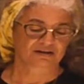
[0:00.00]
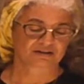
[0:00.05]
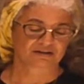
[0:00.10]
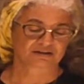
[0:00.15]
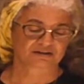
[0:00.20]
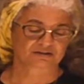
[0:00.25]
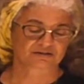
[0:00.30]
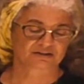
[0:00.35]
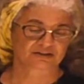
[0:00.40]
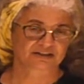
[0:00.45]

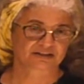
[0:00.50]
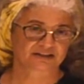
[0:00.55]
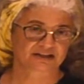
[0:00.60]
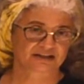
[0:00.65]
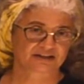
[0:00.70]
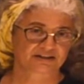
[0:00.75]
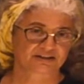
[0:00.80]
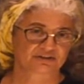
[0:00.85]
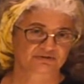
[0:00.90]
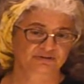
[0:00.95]
You're like,
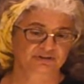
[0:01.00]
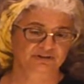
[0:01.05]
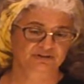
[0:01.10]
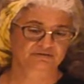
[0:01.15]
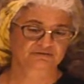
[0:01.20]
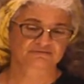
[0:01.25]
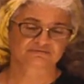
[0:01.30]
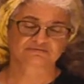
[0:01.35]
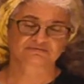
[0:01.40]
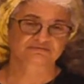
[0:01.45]
how do you
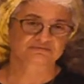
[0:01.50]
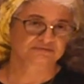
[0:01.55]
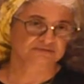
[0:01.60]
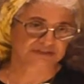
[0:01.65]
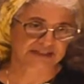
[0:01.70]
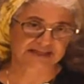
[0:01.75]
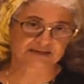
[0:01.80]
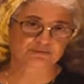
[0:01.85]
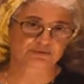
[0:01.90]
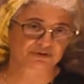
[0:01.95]
know?
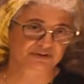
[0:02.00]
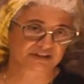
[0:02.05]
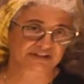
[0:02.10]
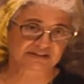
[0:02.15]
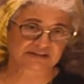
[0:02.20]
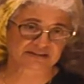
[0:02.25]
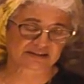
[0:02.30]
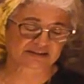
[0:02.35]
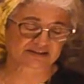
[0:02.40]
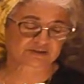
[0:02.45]
Label
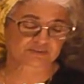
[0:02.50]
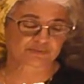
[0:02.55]
these things